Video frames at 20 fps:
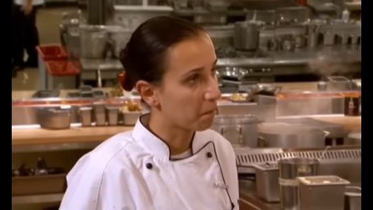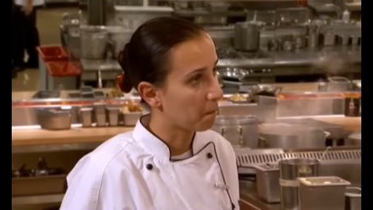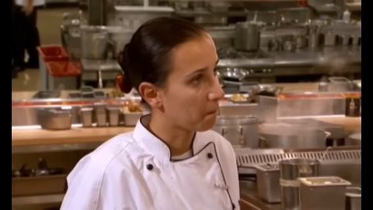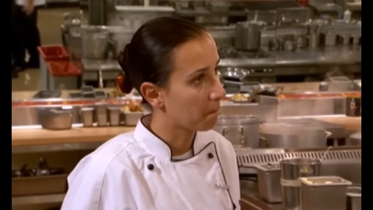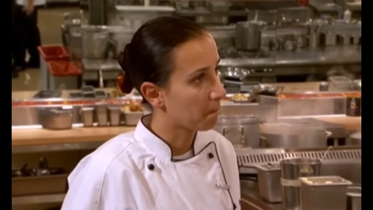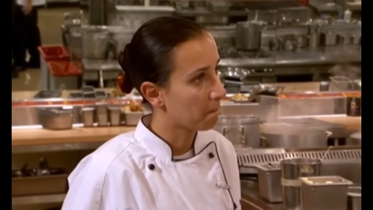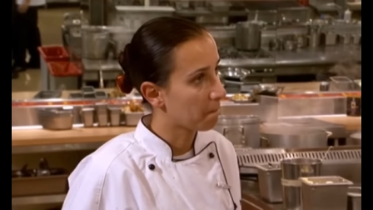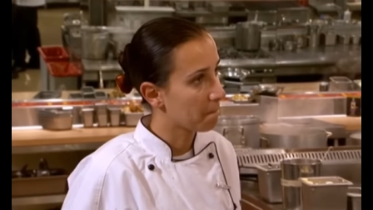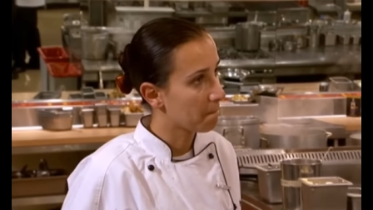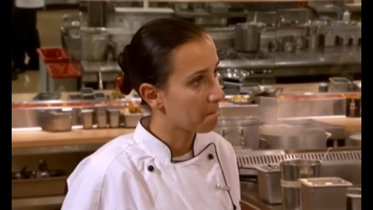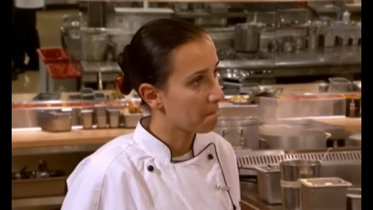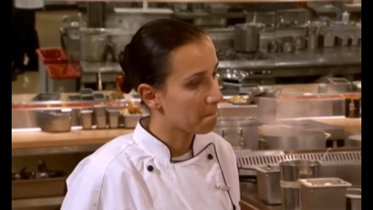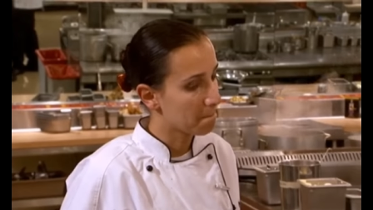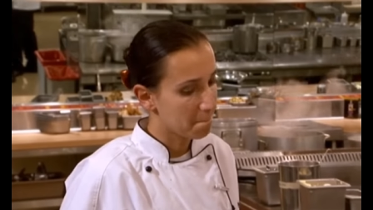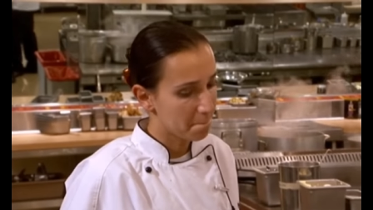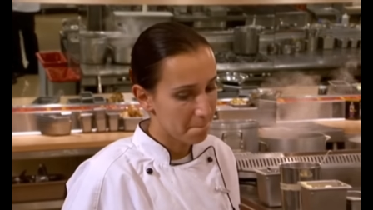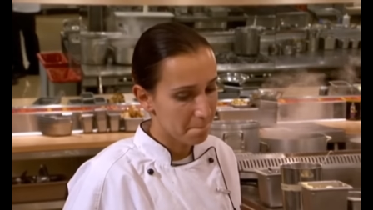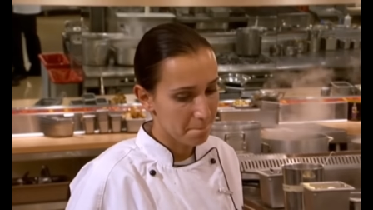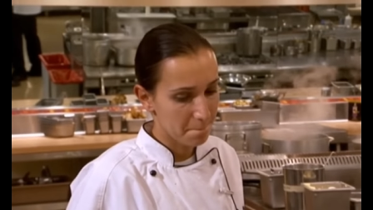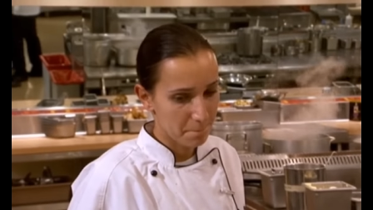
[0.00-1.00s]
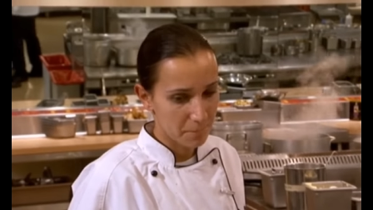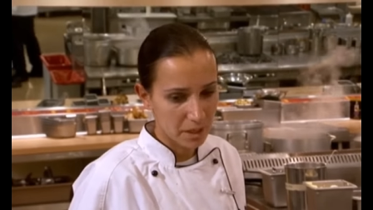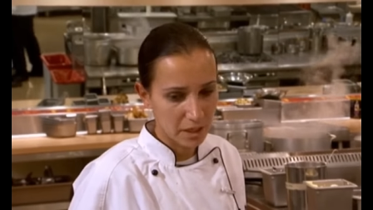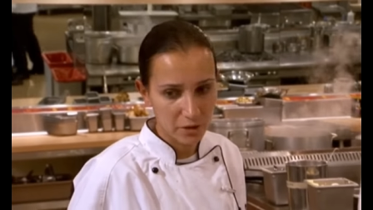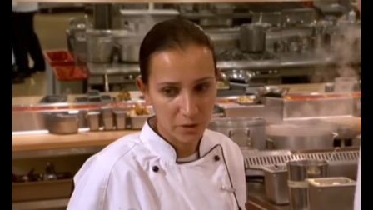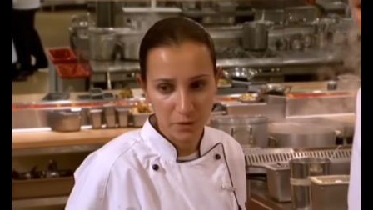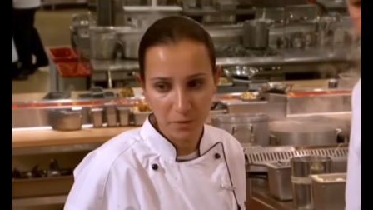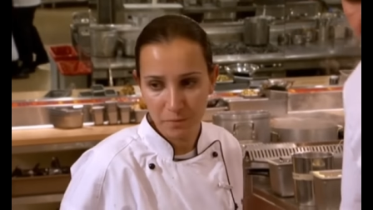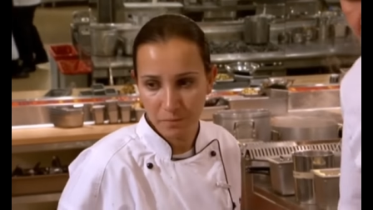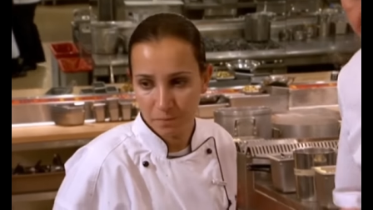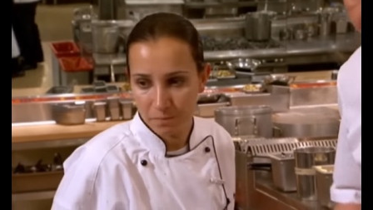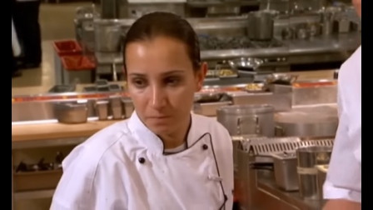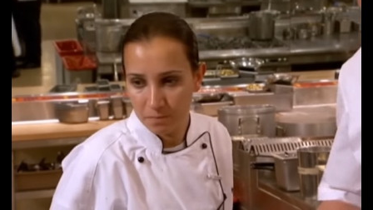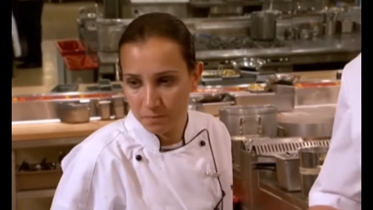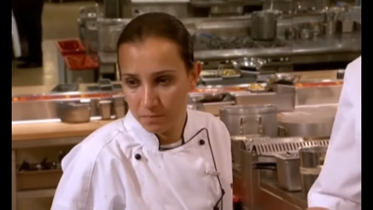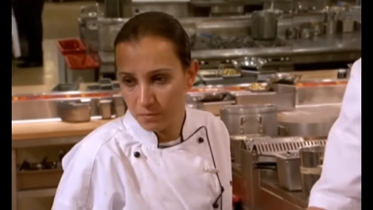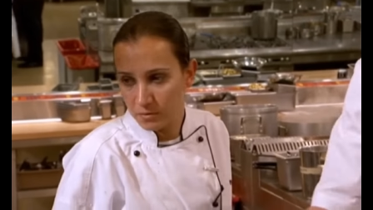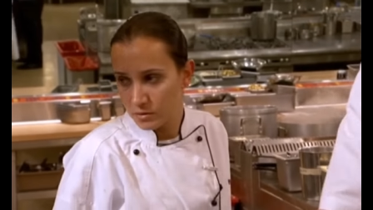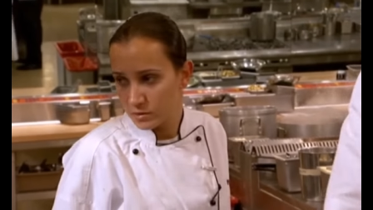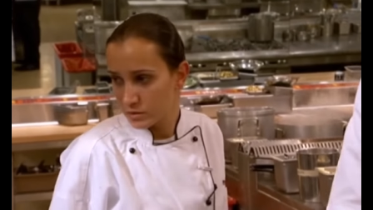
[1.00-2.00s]
Paula, which is why she takes the
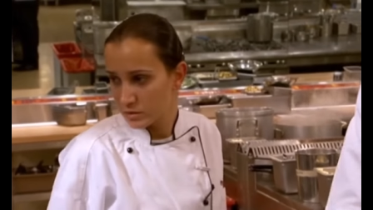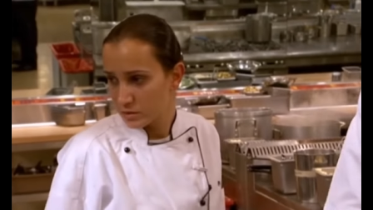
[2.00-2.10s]
spot as